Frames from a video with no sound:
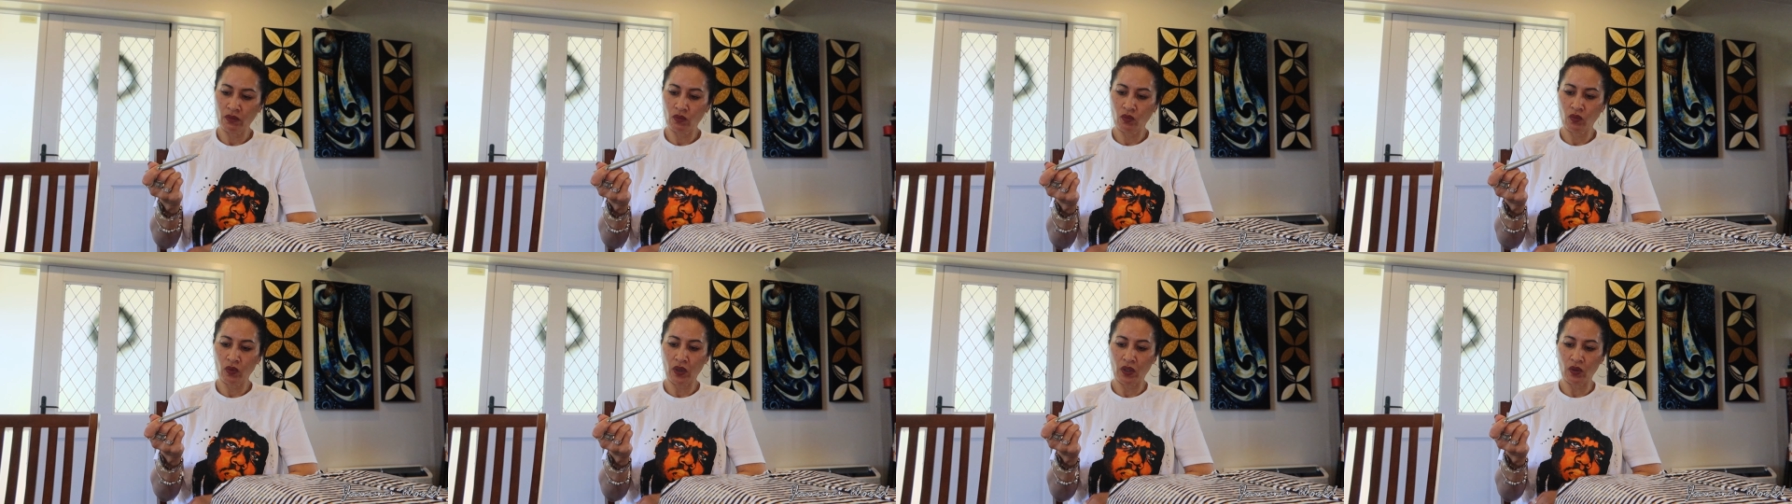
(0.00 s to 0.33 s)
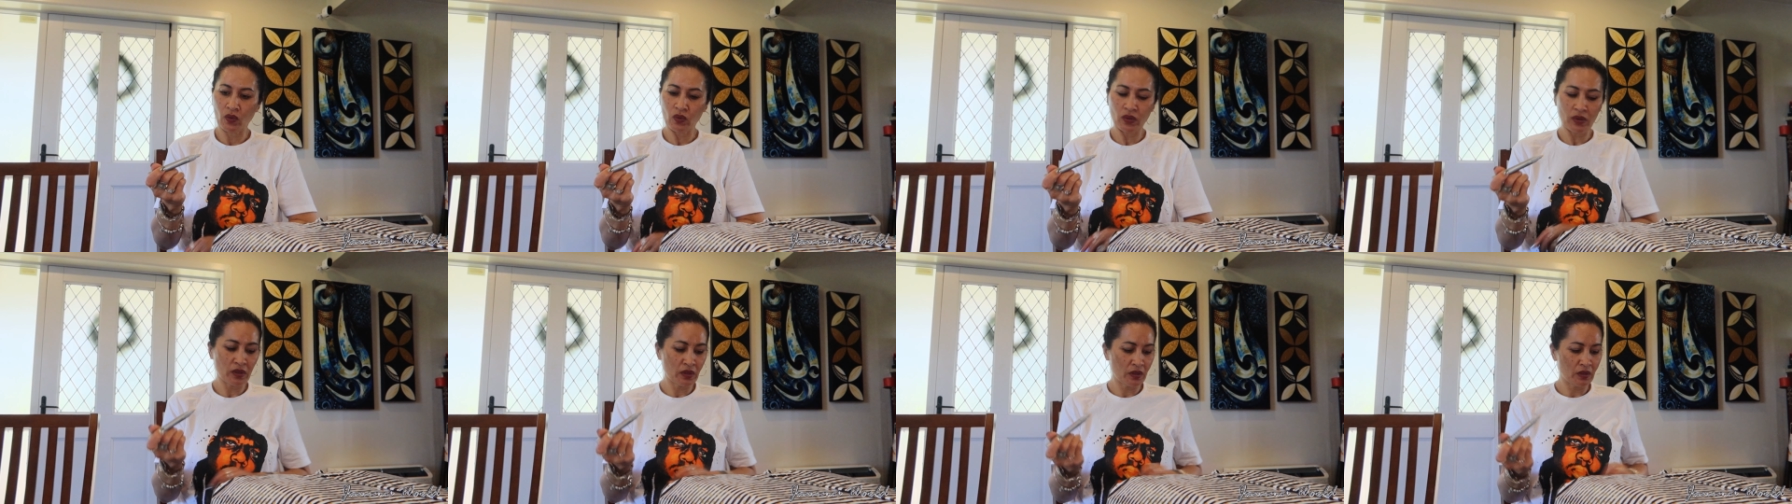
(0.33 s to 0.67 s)

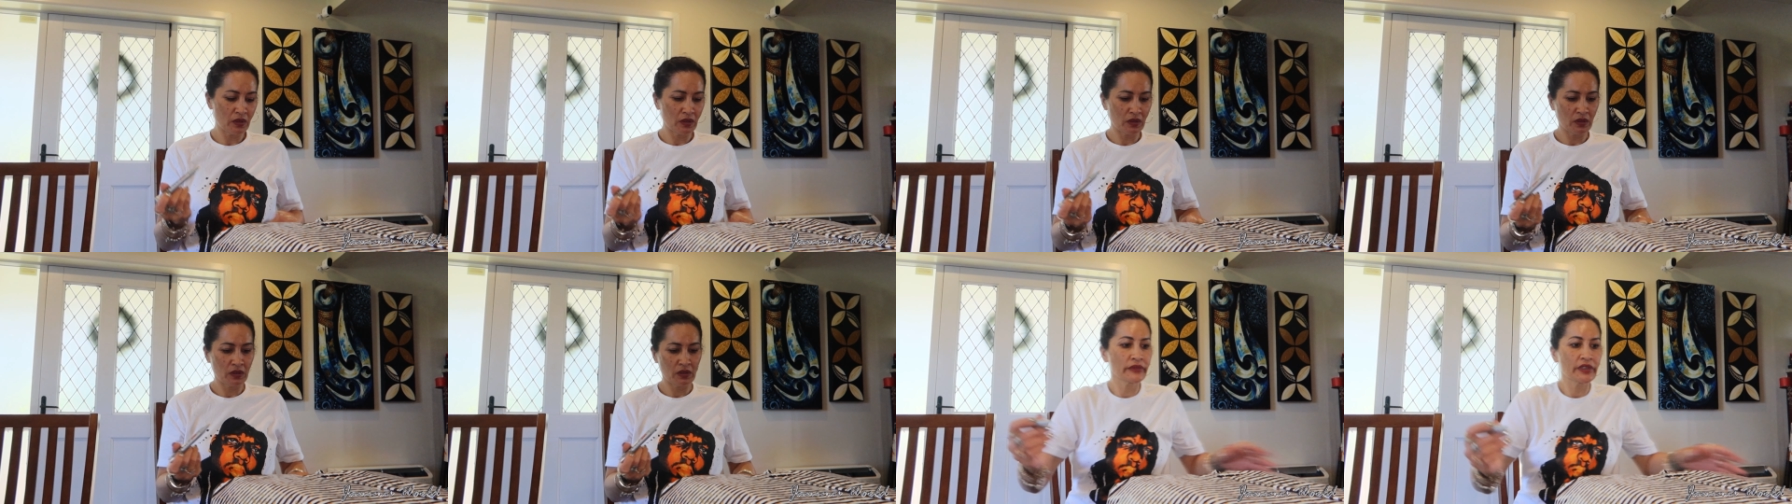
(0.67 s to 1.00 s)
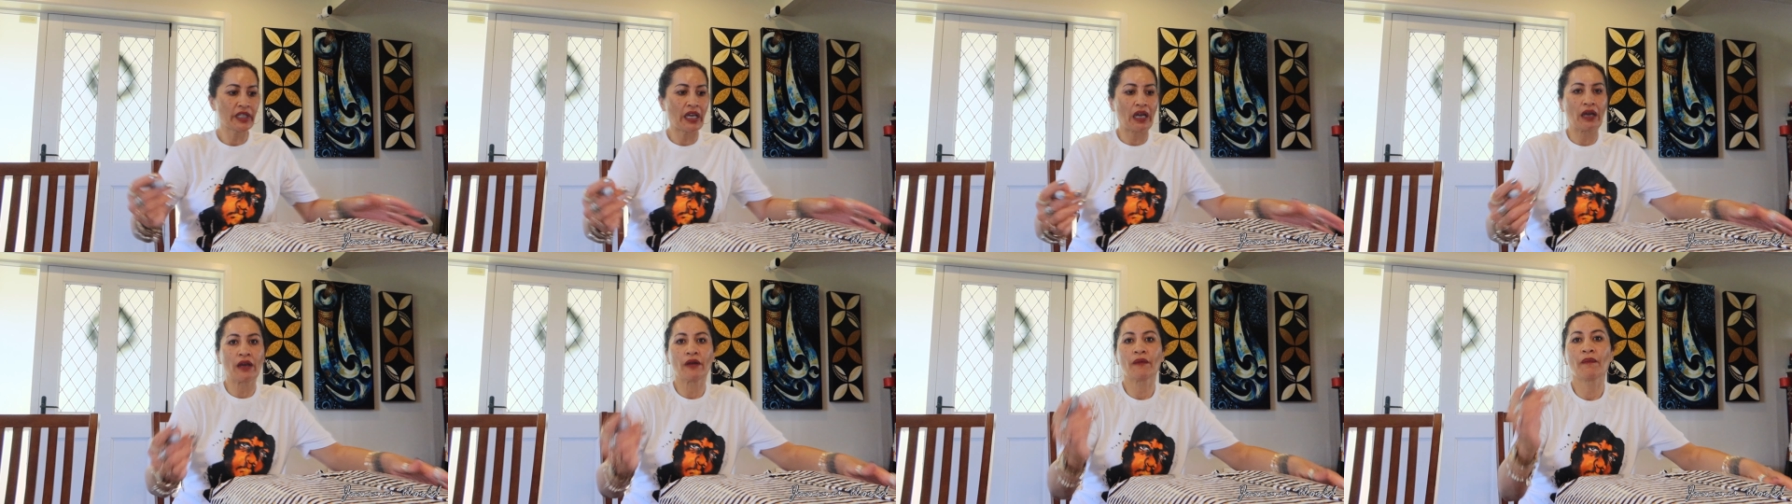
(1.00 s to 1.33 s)
Whoa.
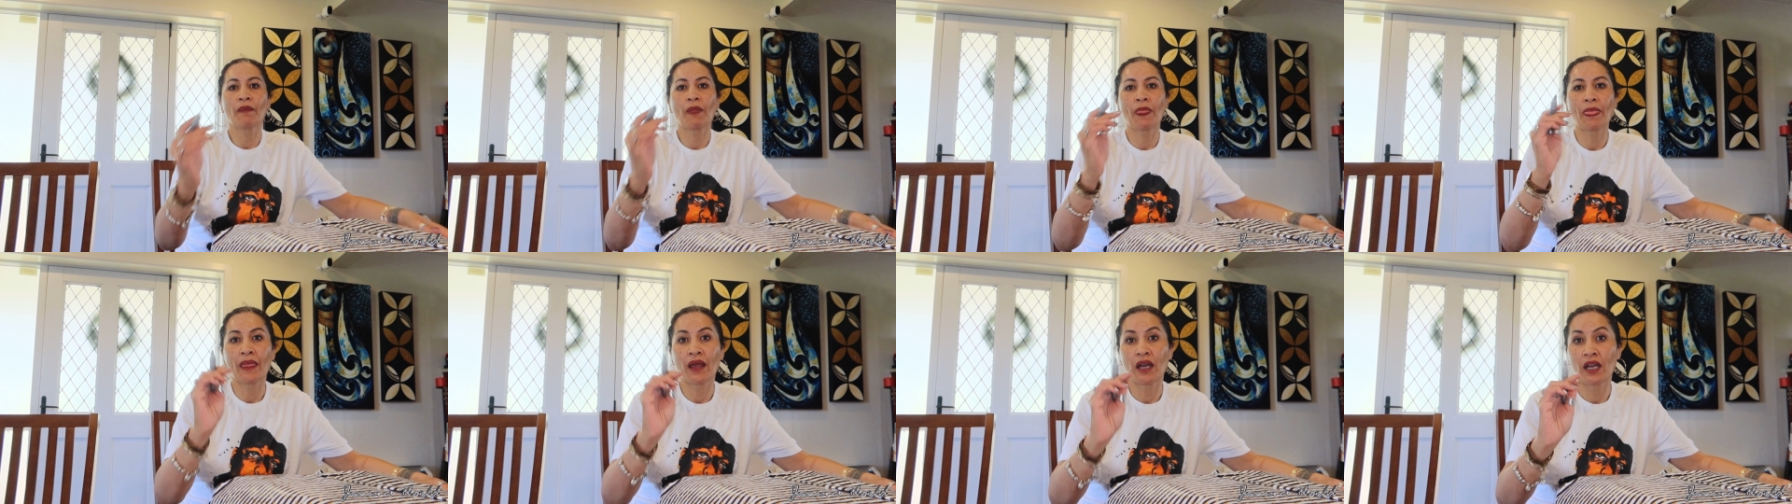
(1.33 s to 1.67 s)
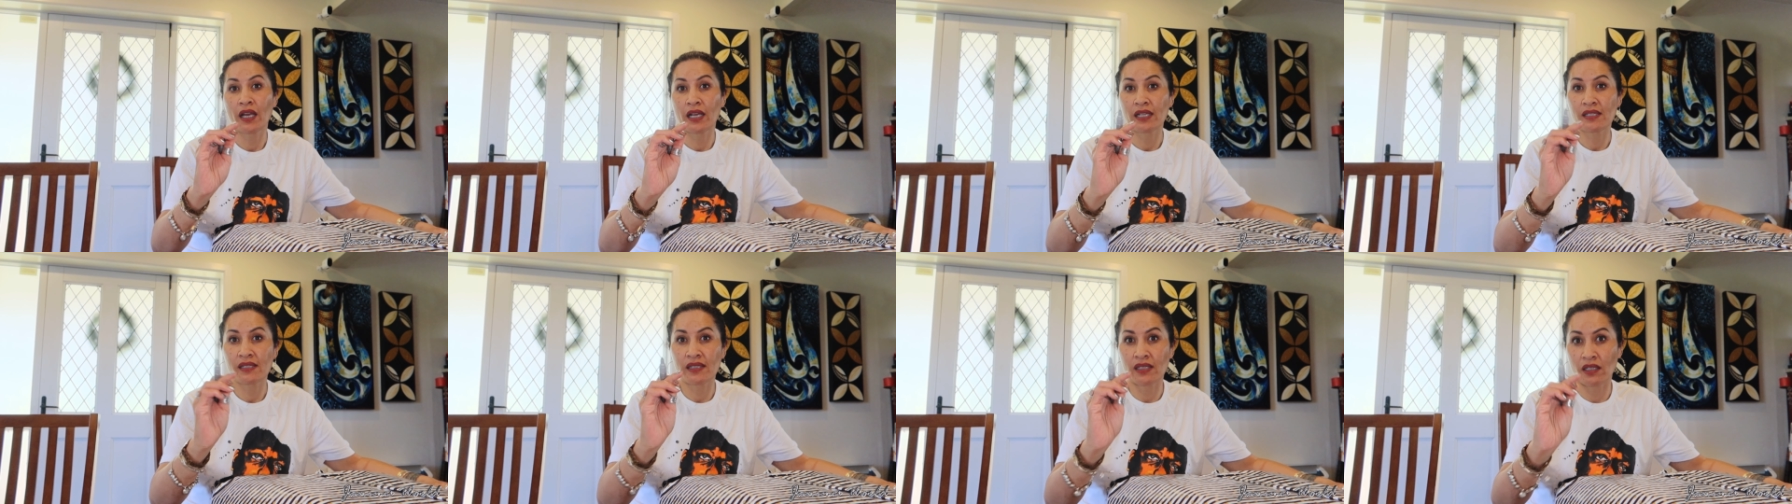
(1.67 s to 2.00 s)
Yeah.
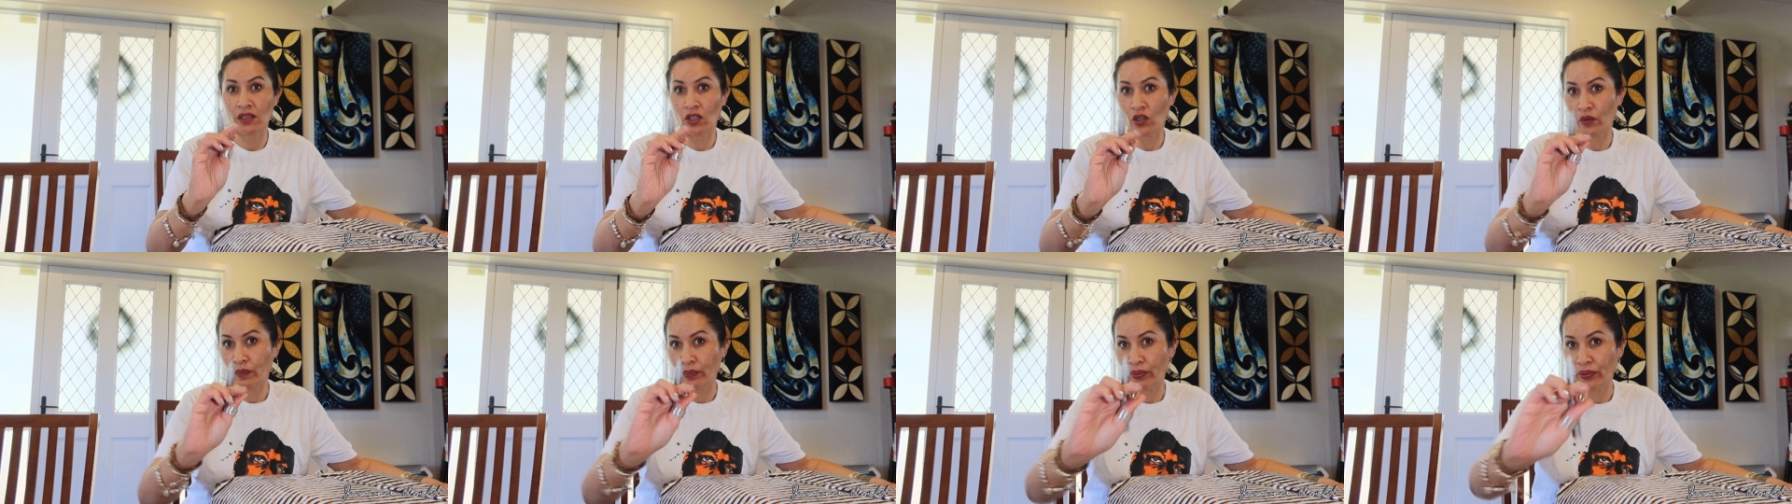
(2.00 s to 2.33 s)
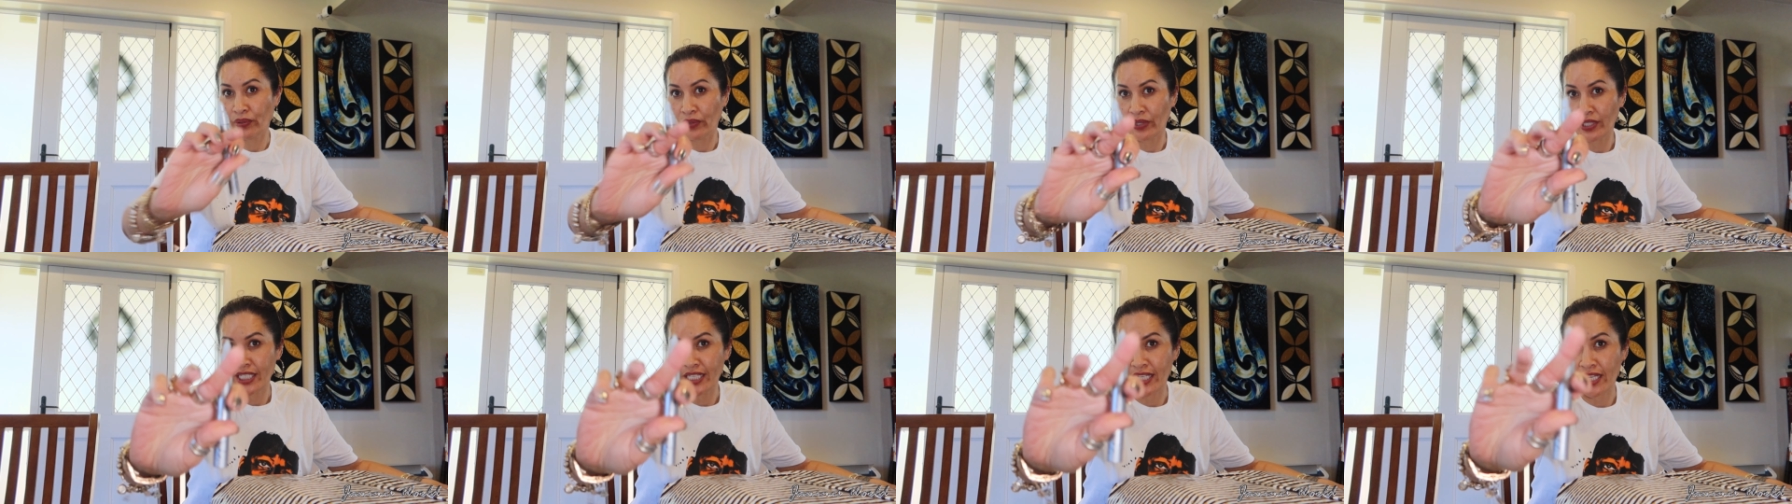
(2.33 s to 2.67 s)
It's a lot
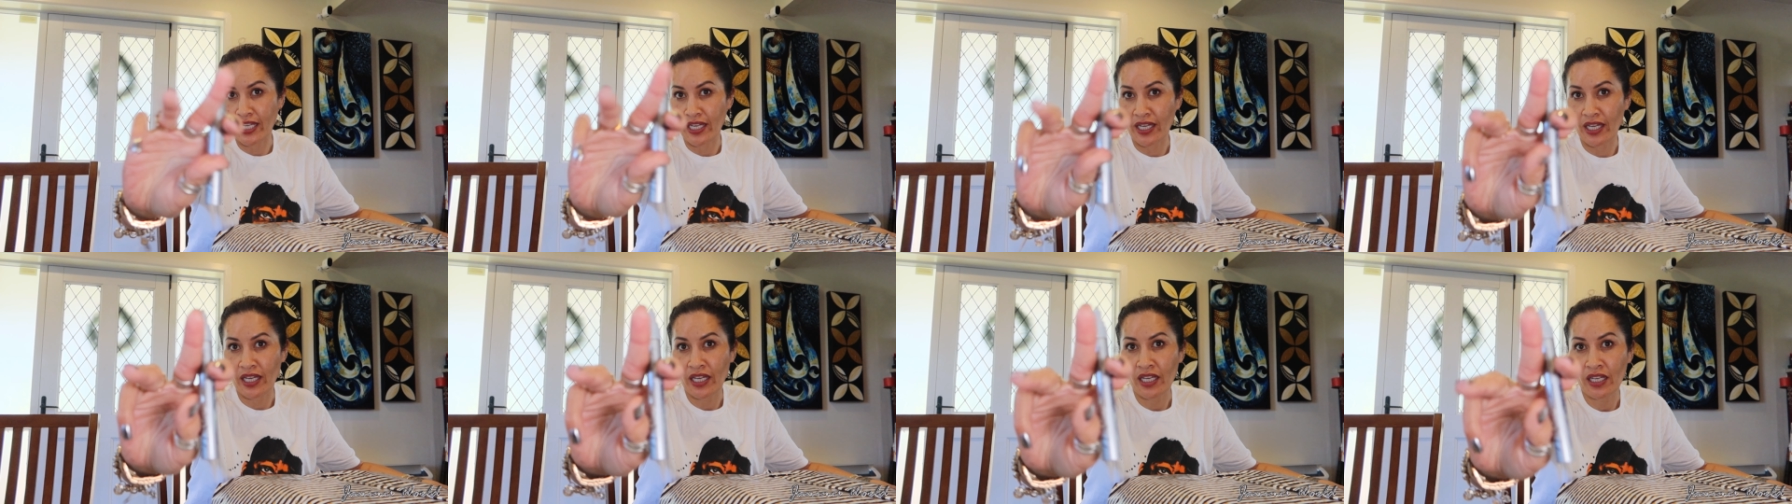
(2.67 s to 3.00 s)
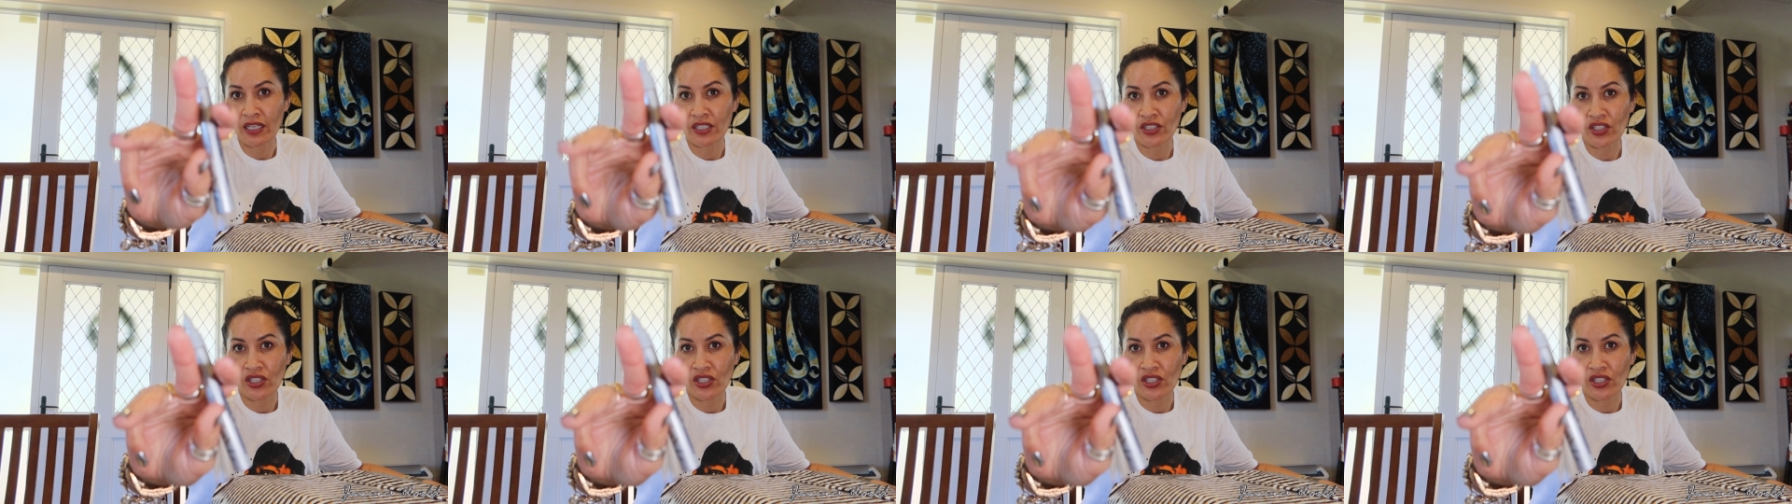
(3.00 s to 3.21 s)
prettier